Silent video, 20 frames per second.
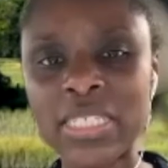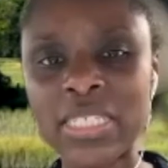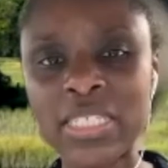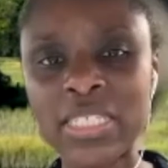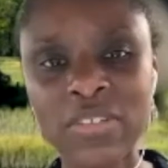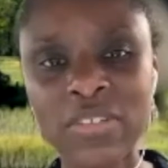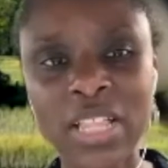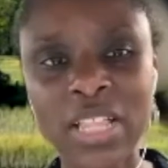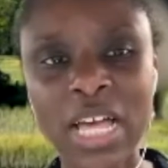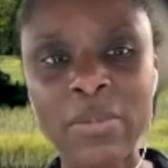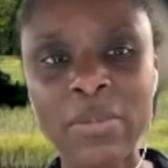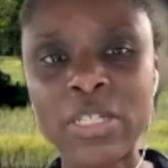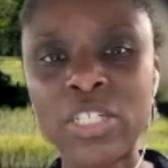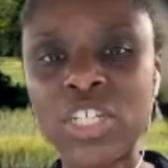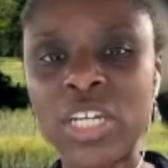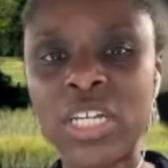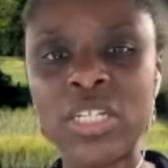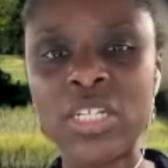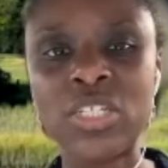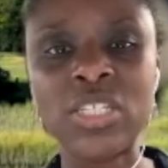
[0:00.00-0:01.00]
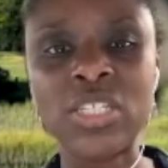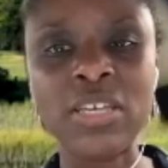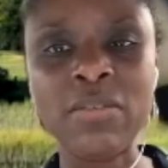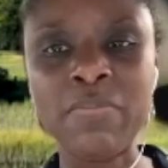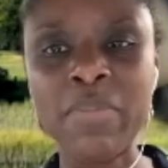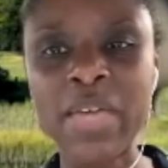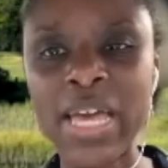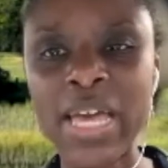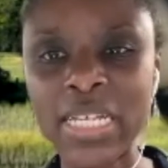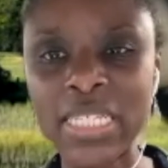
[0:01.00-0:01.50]
of climate change, the
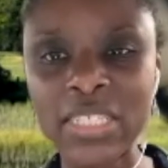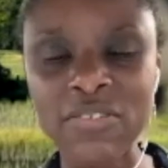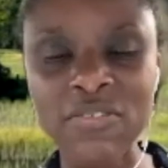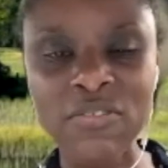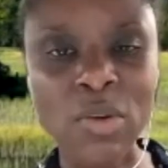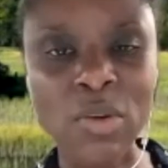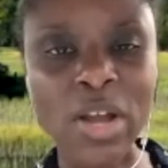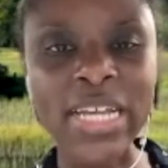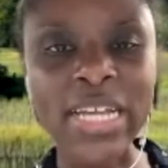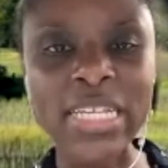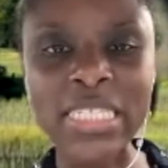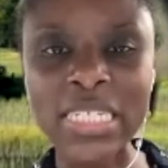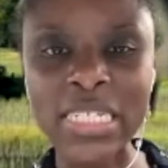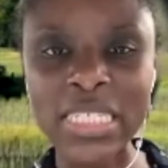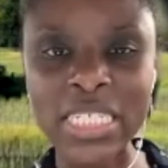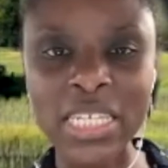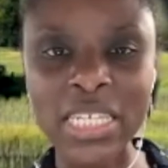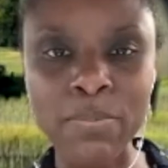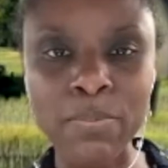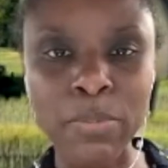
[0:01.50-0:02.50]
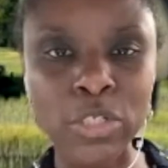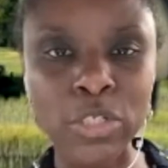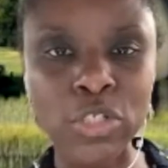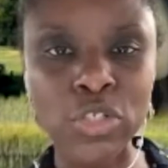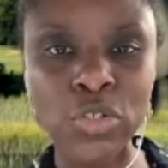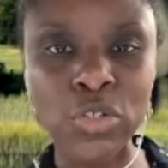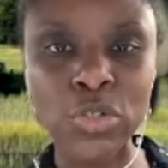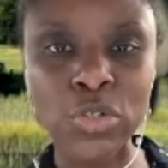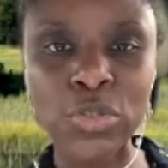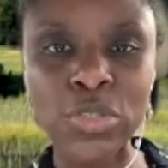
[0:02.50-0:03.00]
impacts of rising
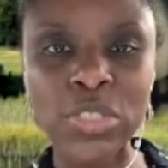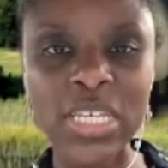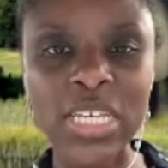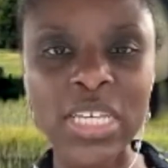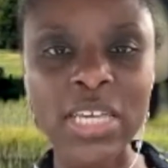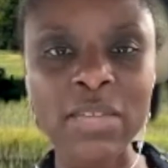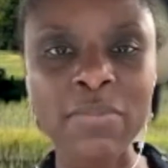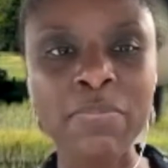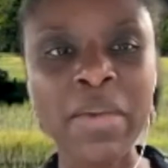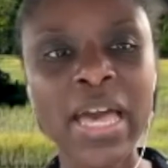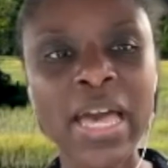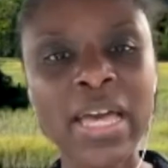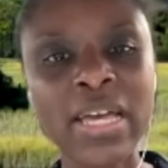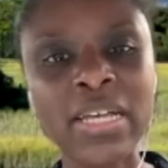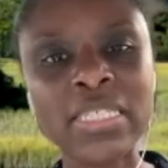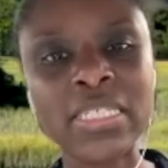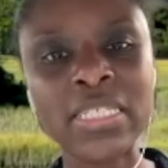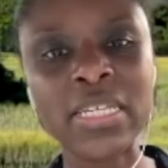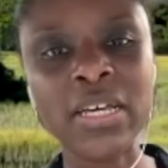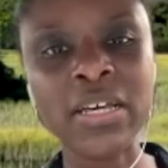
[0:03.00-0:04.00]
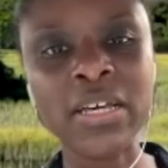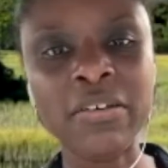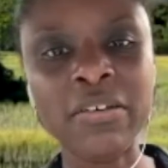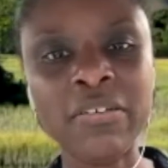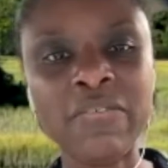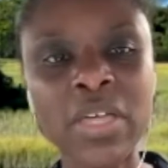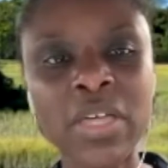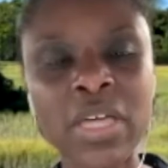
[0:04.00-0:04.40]
temperatures, the impacts of